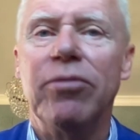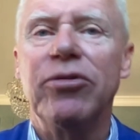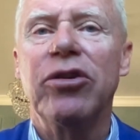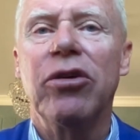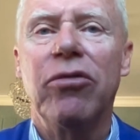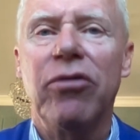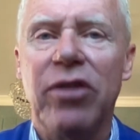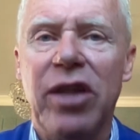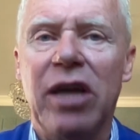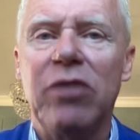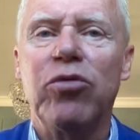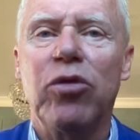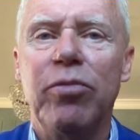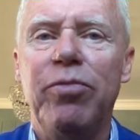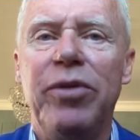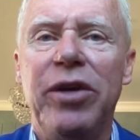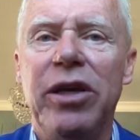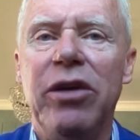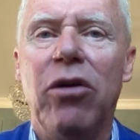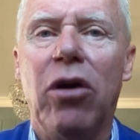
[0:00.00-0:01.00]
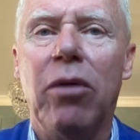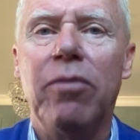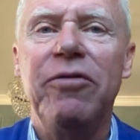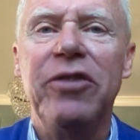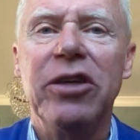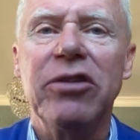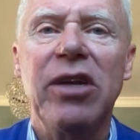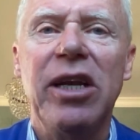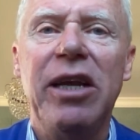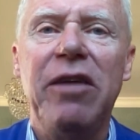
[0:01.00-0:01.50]
So that would be
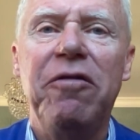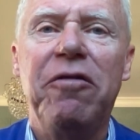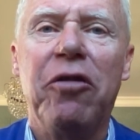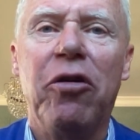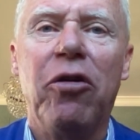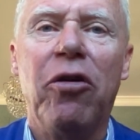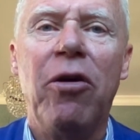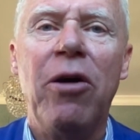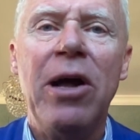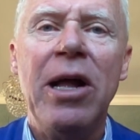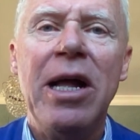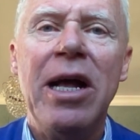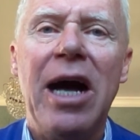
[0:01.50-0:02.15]
obviously for